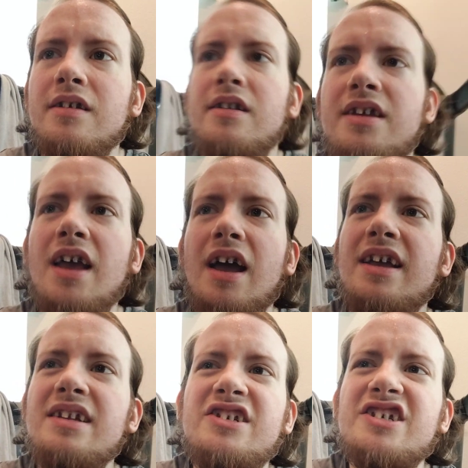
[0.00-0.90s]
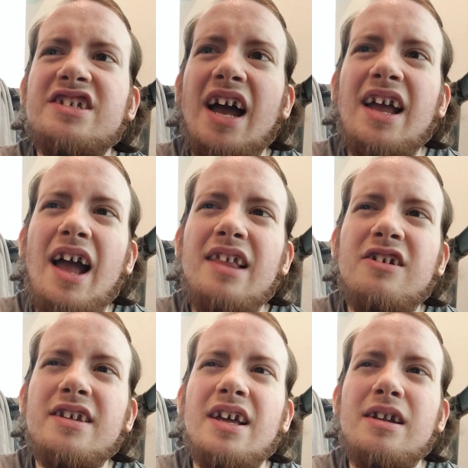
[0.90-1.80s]
Yeah, it just... I
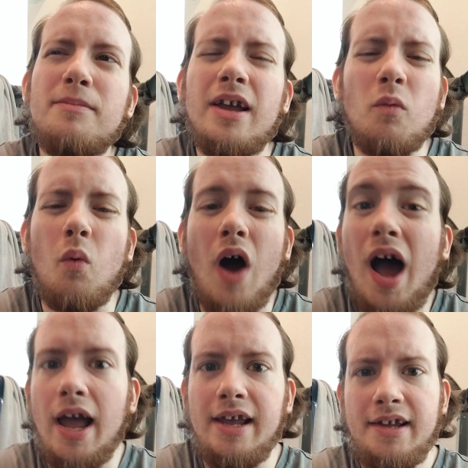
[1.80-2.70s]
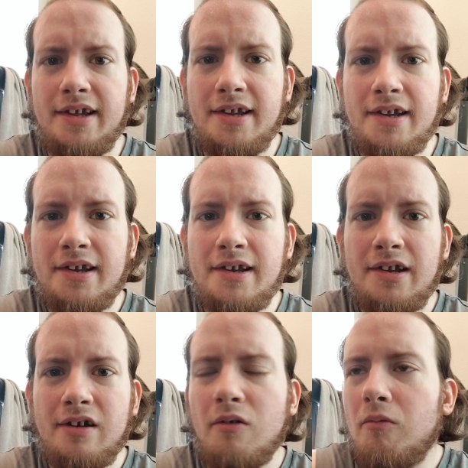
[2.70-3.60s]
look at that and I'm like, why?
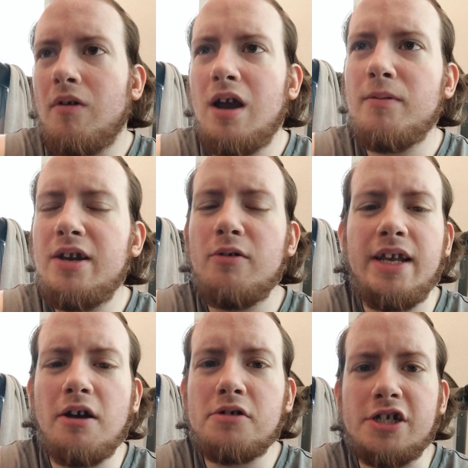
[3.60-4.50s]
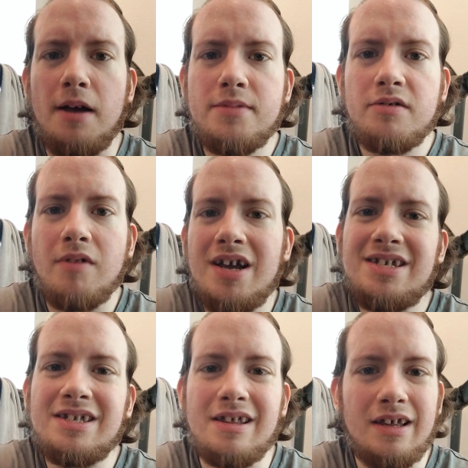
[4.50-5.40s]
Why are we doing ghost jobs? Why is
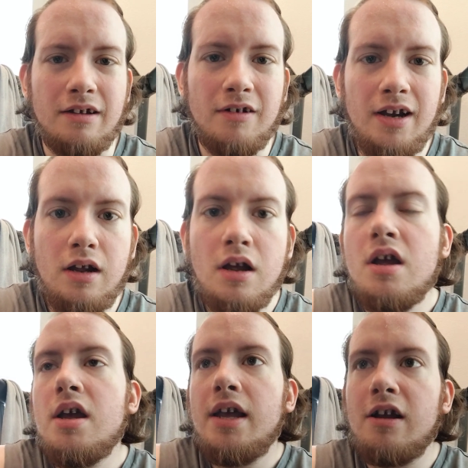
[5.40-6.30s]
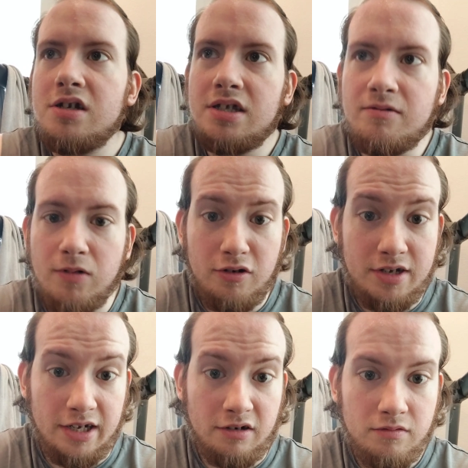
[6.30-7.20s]
this the thing, right? Here's the real
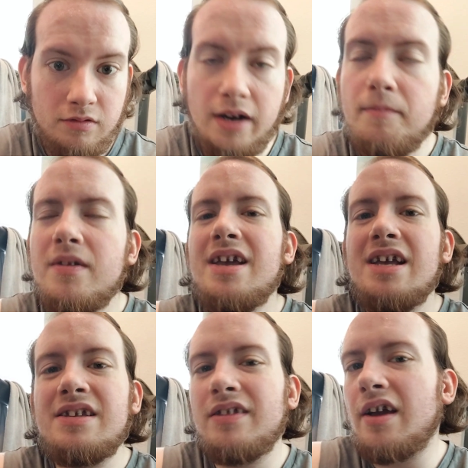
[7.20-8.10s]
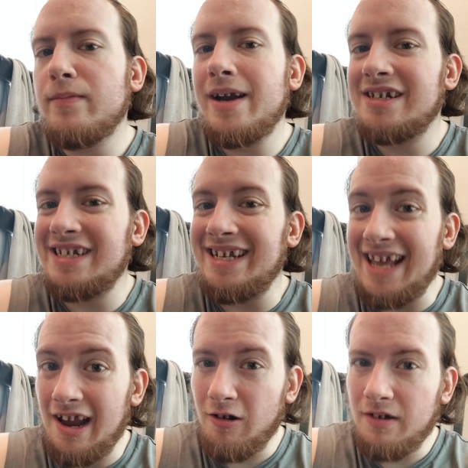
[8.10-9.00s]
kicker, right? Is that the government actually
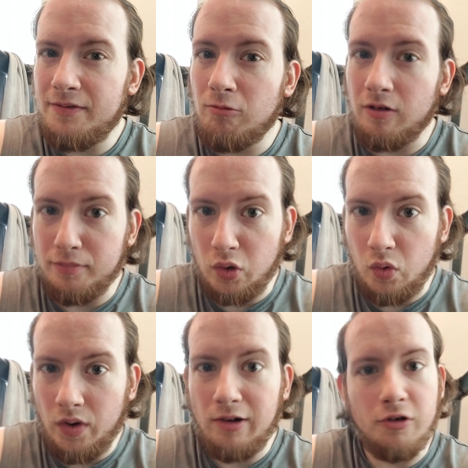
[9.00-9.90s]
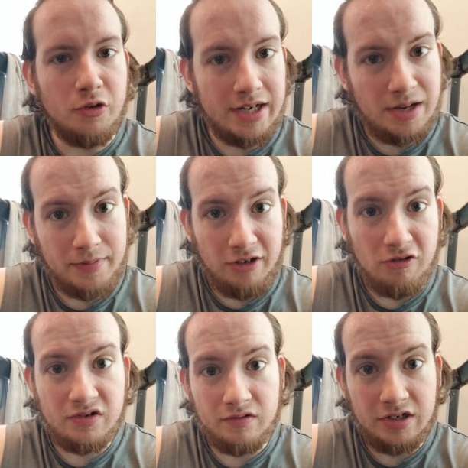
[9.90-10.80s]
cared if you were employed or doing something
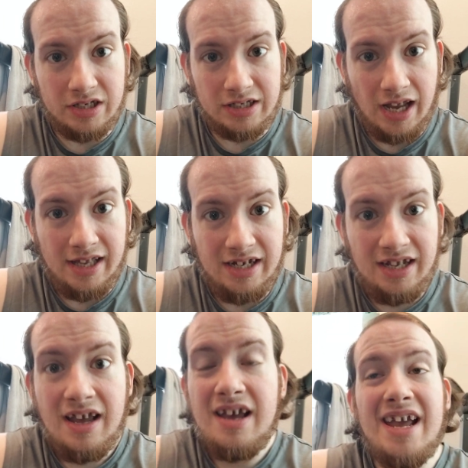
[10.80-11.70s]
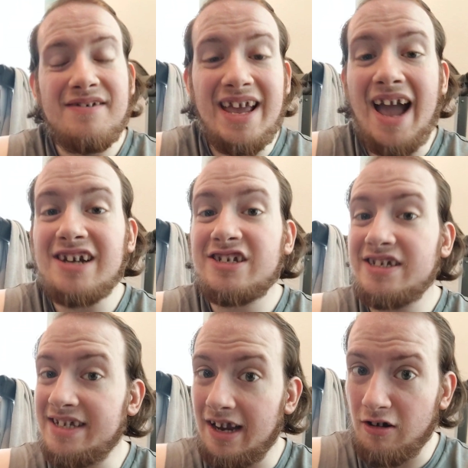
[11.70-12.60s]
useful to society? If they
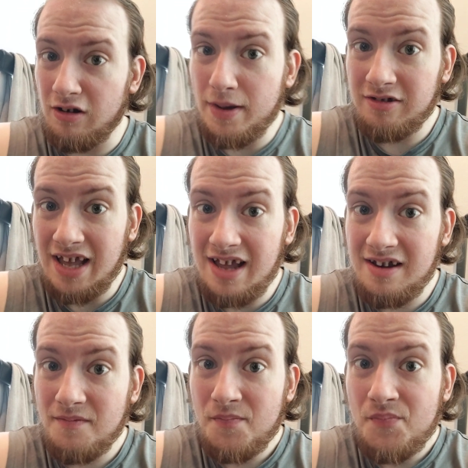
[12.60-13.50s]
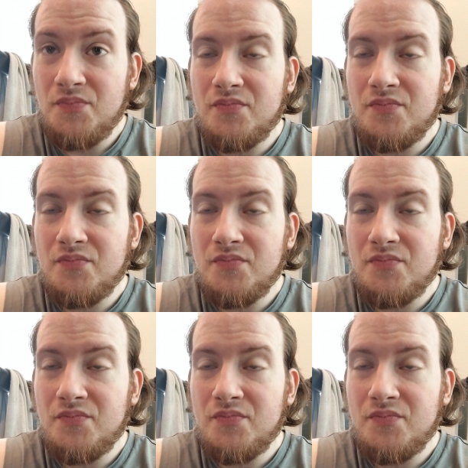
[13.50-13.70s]
actually cared about that,